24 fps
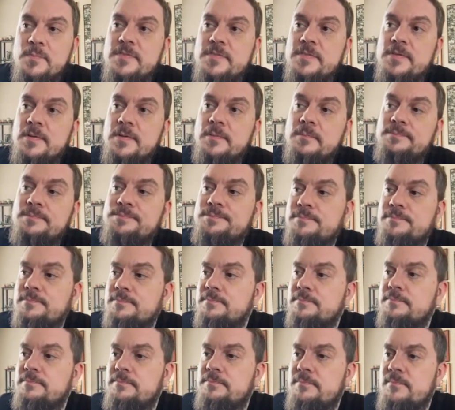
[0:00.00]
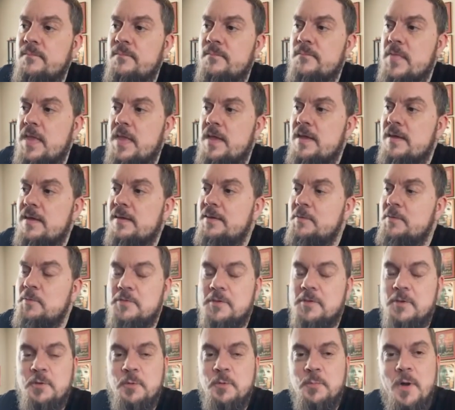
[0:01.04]
So yeah, it was a
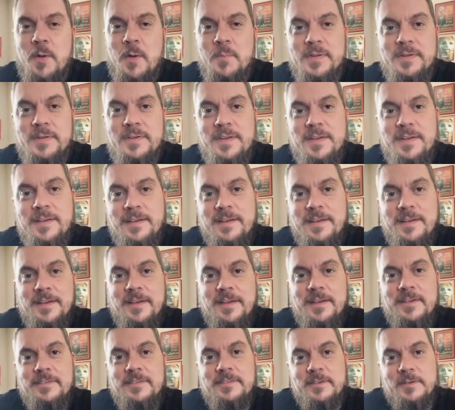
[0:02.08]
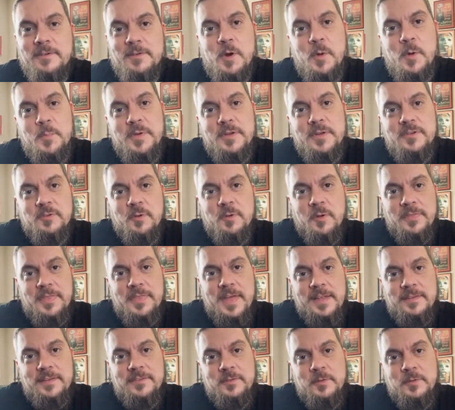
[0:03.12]
cool moment. So I hope you enjoyed
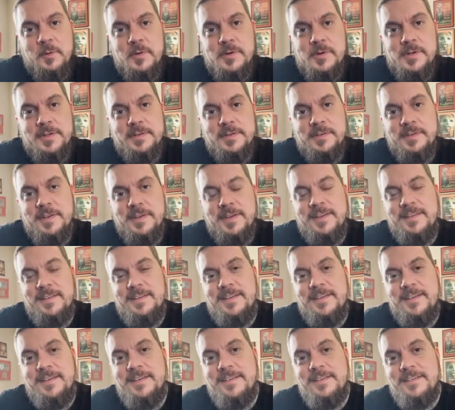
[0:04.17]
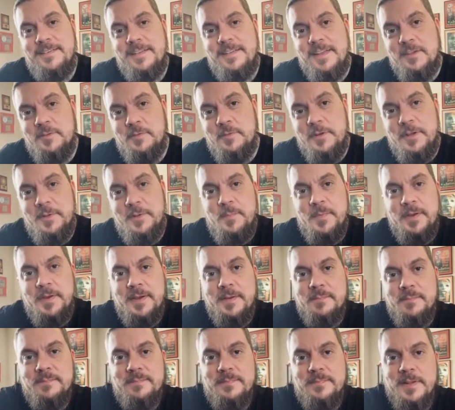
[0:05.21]
that story, and thanks for hitting me
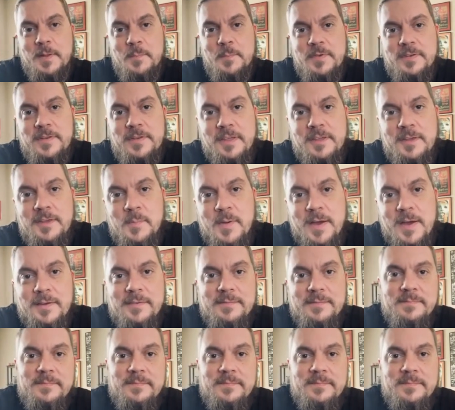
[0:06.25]
up. Let me tell you about it.